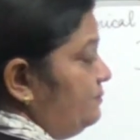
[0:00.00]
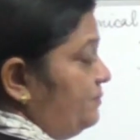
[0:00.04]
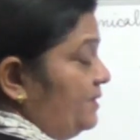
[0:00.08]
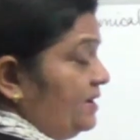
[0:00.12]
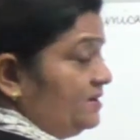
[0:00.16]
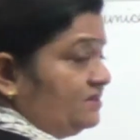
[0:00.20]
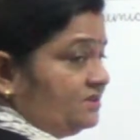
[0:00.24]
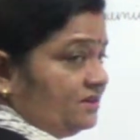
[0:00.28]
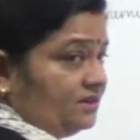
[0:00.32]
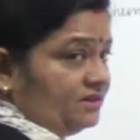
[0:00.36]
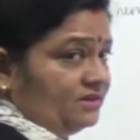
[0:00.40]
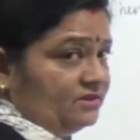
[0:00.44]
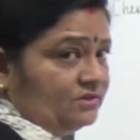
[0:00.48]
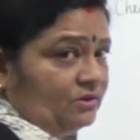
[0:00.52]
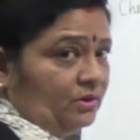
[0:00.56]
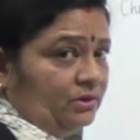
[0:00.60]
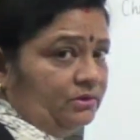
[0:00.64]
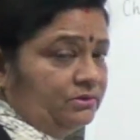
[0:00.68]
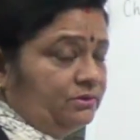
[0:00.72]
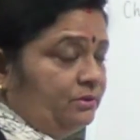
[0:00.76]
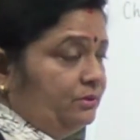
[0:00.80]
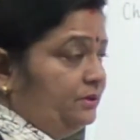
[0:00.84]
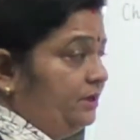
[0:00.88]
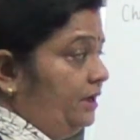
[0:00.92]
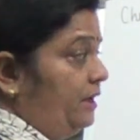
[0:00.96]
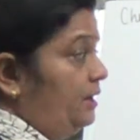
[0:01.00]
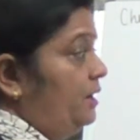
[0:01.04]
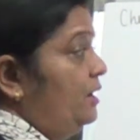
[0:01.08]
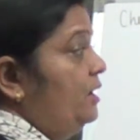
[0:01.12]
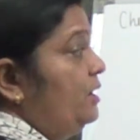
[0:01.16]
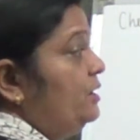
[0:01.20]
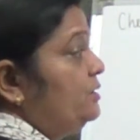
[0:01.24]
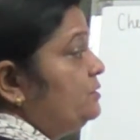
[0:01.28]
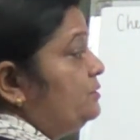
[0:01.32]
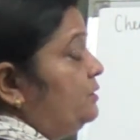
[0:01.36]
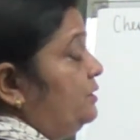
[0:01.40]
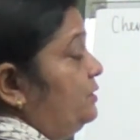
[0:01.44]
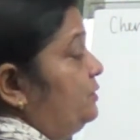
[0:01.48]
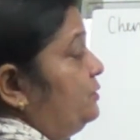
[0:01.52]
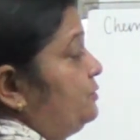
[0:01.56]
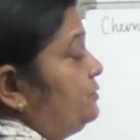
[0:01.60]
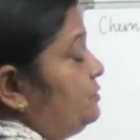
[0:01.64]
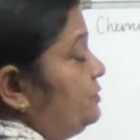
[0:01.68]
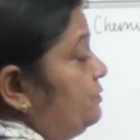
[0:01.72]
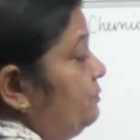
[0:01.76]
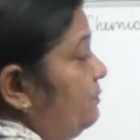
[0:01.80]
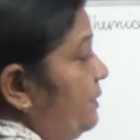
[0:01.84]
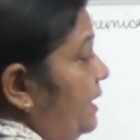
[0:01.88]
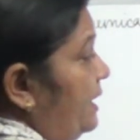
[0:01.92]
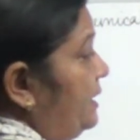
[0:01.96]
pressure is also there. So you
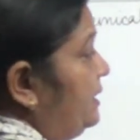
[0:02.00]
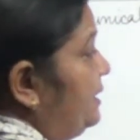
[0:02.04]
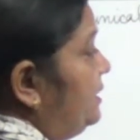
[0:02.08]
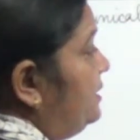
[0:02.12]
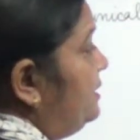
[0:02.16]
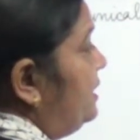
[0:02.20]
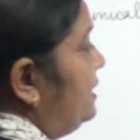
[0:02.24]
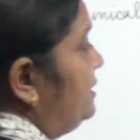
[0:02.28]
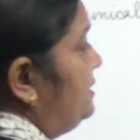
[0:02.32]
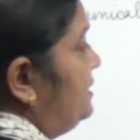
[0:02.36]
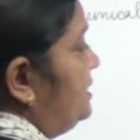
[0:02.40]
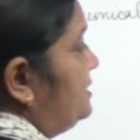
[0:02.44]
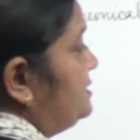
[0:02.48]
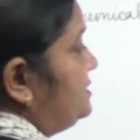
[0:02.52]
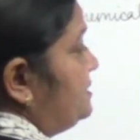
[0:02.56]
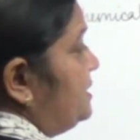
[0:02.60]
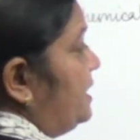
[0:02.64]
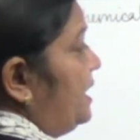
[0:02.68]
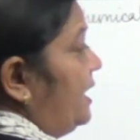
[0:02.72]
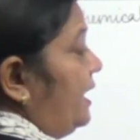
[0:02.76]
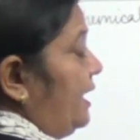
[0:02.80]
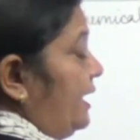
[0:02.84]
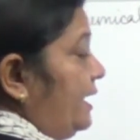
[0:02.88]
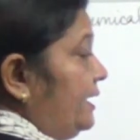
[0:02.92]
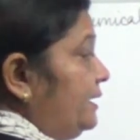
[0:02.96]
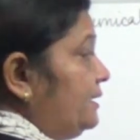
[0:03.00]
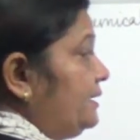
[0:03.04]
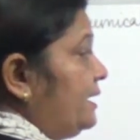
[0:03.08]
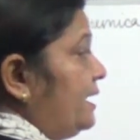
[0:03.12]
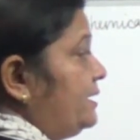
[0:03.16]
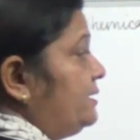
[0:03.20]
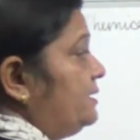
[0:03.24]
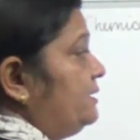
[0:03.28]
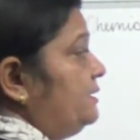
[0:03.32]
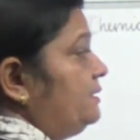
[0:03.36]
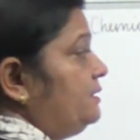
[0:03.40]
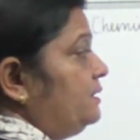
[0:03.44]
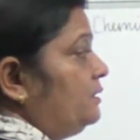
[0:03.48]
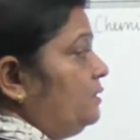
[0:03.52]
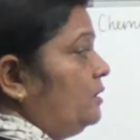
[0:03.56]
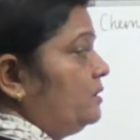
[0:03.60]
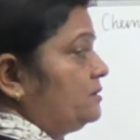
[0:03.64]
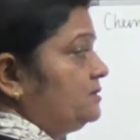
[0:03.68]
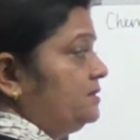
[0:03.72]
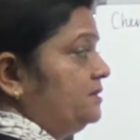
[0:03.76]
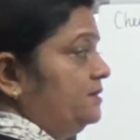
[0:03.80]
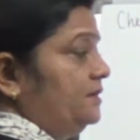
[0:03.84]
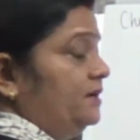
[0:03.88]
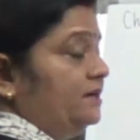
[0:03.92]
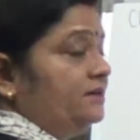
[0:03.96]
should mind it that yes, in catalytic
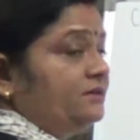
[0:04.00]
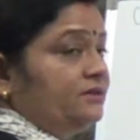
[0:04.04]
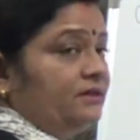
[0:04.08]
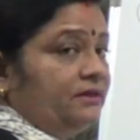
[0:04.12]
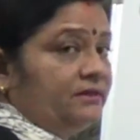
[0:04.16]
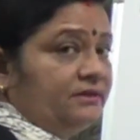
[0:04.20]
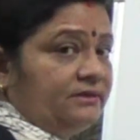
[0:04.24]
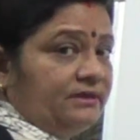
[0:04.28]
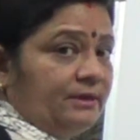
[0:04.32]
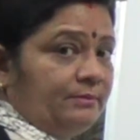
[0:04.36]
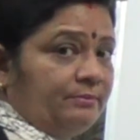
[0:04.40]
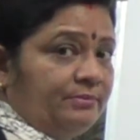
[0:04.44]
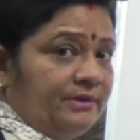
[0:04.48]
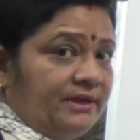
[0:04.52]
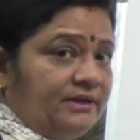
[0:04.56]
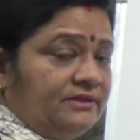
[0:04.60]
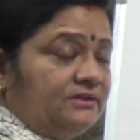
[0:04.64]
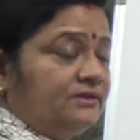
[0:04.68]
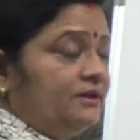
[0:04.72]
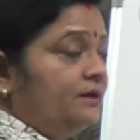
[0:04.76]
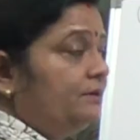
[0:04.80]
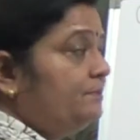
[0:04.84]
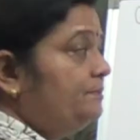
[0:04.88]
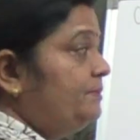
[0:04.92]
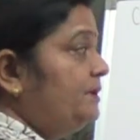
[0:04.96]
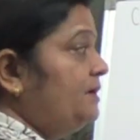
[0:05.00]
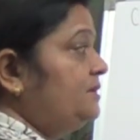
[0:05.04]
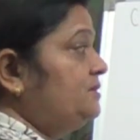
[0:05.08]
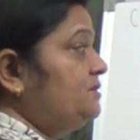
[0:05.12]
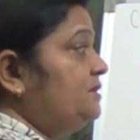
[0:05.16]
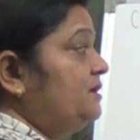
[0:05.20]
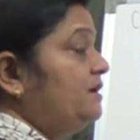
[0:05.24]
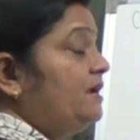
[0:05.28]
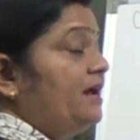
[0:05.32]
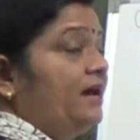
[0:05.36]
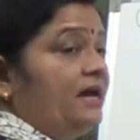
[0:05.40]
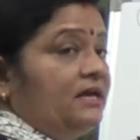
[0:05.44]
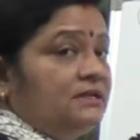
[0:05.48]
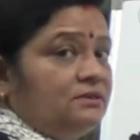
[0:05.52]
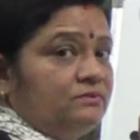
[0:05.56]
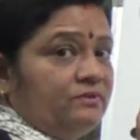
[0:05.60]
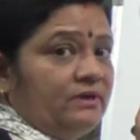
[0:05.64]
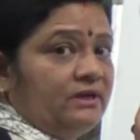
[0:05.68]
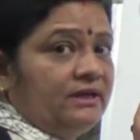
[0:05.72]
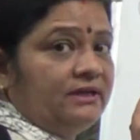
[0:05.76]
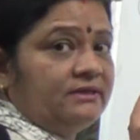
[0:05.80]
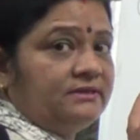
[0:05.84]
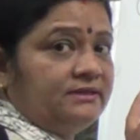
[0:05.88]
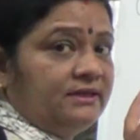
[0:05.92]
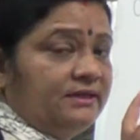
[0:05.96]
oxidation, temperature, pressure as well
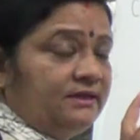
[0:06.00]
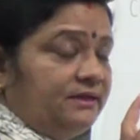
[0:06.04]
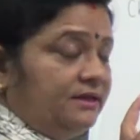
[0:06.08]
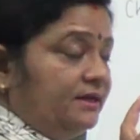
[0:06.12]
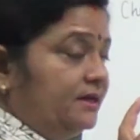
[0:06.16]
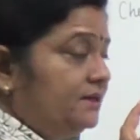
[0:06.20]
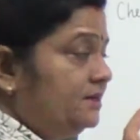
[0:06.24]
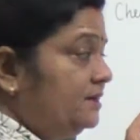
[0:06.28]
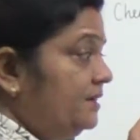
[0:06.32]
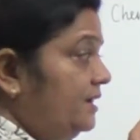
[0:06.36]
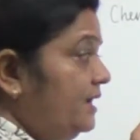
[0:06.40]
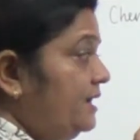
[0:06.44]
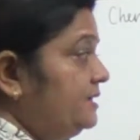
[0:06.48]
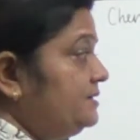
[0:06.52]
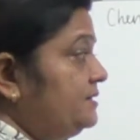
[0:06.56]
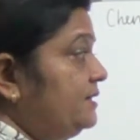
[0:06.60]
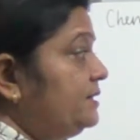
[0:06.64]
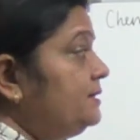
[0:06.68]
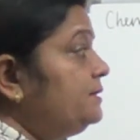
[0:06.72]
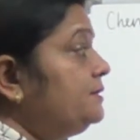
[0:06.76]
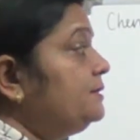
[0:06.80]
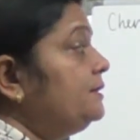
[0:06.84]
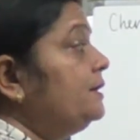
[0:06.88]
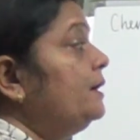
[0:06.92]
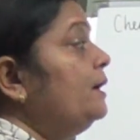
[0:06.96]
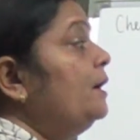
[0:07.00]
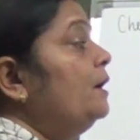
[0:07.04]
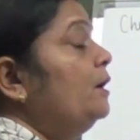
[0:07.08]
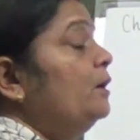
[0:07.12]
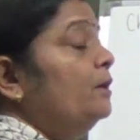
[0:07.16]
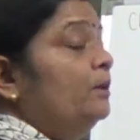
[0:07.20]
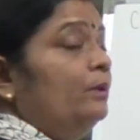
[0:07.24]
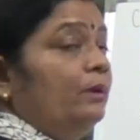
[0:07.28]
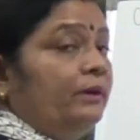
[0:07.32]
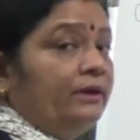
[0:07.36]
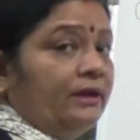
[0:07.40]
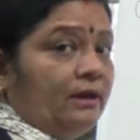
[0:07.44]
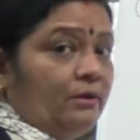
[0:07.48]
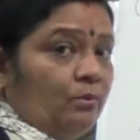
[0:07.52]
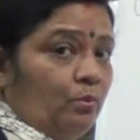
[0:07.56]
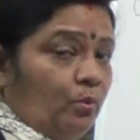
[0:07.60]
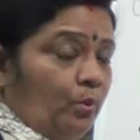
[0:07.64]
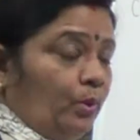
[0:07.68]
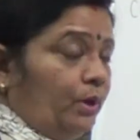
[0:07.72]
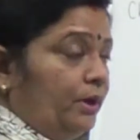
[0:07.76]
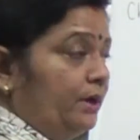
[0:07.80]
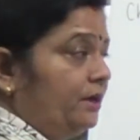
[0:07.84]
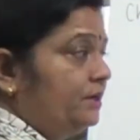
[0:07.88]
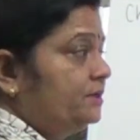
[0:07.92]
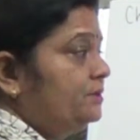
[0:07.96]
as the reagent, okay,
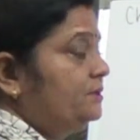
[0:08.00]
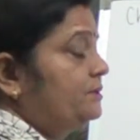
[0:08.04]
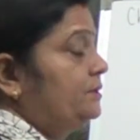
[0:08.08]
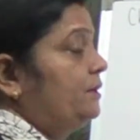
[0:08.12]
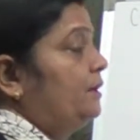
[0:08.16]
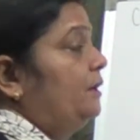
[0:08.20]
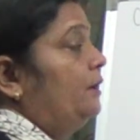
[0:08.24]
works.